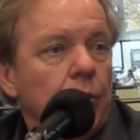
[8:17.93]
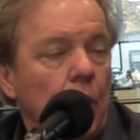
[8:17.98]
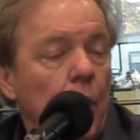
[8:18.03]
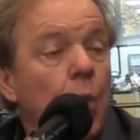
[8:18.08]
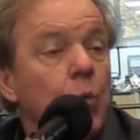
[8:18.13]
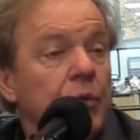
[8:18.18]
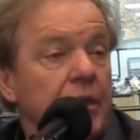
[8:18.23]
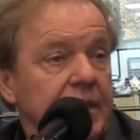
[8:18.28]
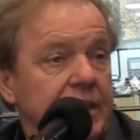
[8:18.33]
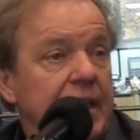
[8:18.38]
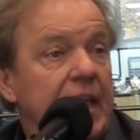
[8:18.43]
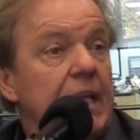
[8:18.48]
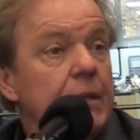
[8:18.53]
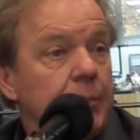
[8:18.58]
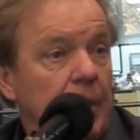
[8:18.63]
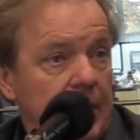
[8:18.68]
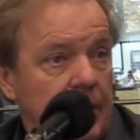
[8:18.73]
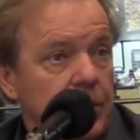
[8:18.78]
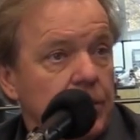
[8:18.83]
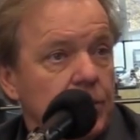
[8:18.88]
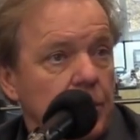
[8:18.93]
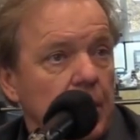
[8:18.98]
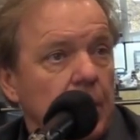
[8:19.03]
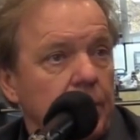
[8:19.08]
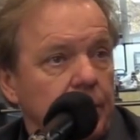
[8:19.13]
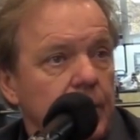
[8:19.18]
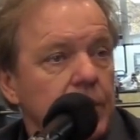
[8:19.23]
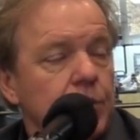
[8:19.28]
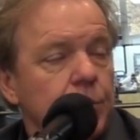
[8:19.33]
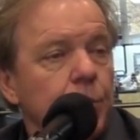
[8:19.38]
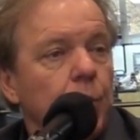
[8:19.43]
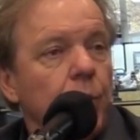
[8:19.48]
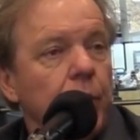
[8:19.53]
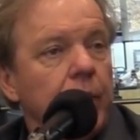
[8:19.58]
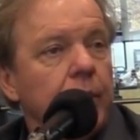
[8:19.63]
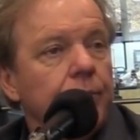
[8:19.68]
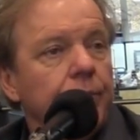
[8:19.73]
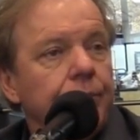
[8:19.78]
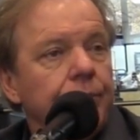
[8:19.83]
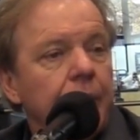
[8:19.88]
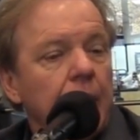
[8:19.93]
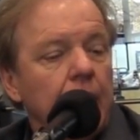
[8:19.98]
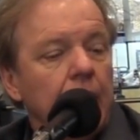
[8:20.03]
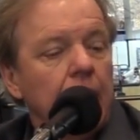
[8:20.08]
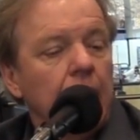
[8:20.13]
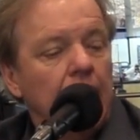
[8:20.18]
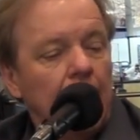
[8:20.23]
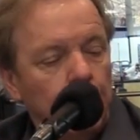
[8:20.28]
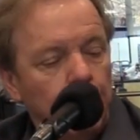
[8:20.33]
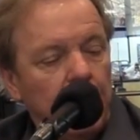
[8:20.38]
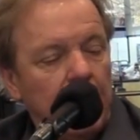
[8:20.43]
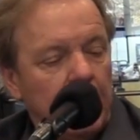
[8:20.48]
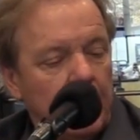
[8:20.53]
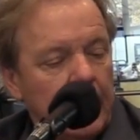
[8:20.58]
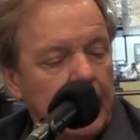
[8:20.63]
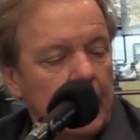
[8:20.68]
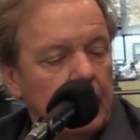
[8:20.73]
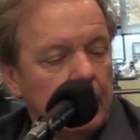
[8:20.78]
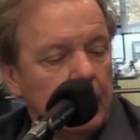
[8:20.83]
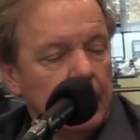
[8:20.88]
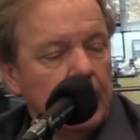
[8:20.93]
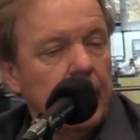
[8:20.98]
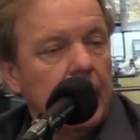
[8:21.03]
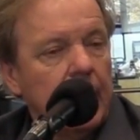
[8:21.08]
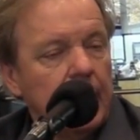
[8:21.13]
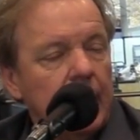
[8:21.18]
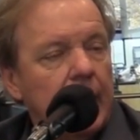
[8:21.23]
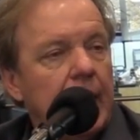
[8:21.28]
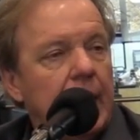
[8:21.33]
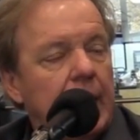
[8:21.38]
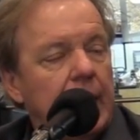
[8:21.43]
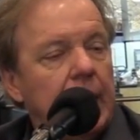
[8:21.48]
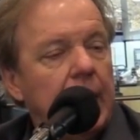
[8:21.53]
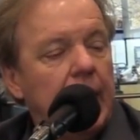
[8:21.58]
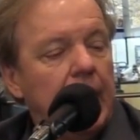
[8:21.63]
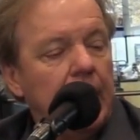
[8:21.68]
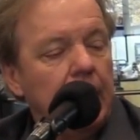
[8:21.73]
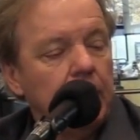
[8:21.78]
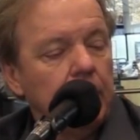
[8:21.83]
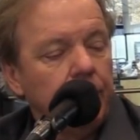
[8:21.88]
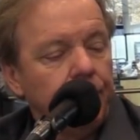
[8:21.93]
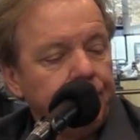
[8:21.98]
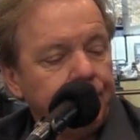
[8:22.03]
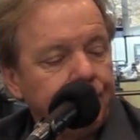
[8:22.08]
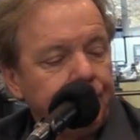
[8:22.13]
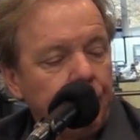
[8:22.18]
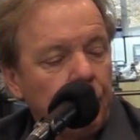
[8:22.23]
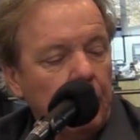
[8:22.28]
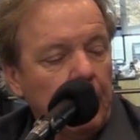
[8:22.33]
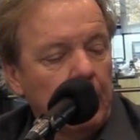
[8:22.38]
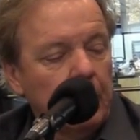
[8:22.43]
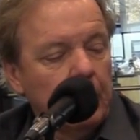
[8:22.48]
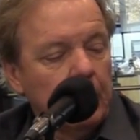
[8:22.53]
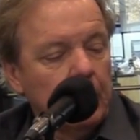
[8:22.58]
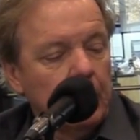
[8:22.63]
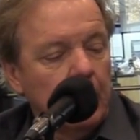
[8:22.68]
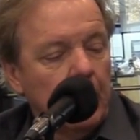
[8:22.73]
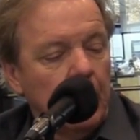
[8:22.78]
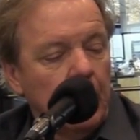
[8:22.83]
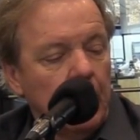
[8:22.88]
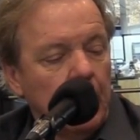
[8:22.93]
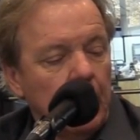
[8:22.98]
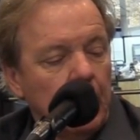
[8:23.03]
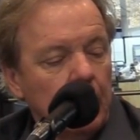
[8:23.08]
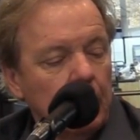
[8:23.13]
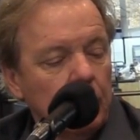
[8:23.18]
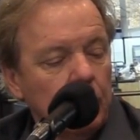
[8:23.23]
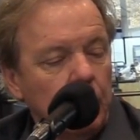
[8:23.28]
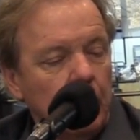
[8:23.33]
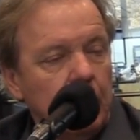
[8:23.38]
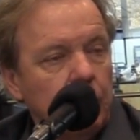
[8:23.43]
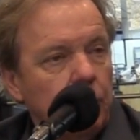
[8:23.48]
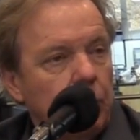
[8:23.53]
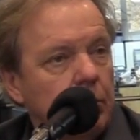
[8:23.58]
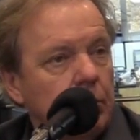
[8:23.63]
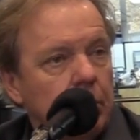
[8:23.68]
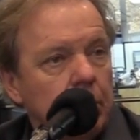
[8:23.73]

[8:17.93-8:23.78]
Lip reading: owned the team by this at this point. And we, again, in 88, we